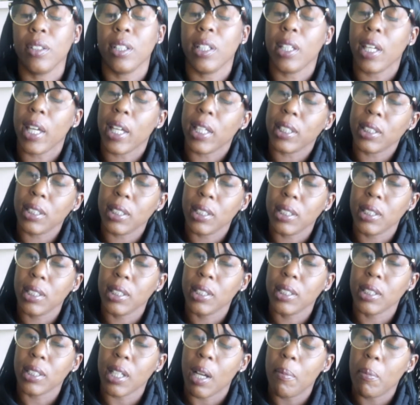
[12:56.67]
Yes.
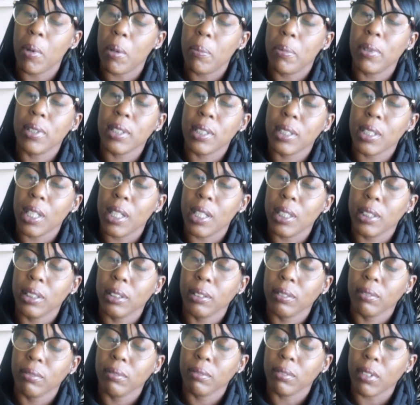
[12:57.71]
I'm almost done.
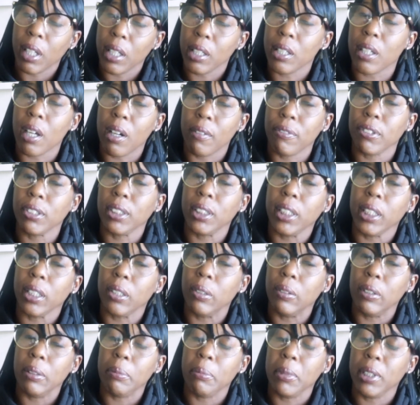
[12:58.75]
Thank y'all for
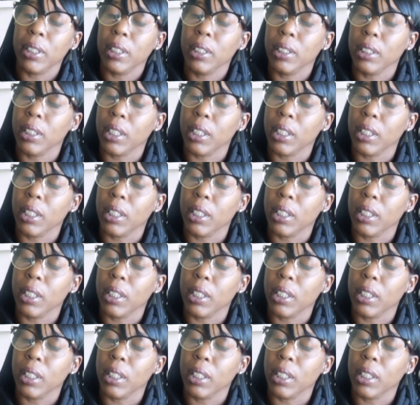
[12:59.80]
sticking with me.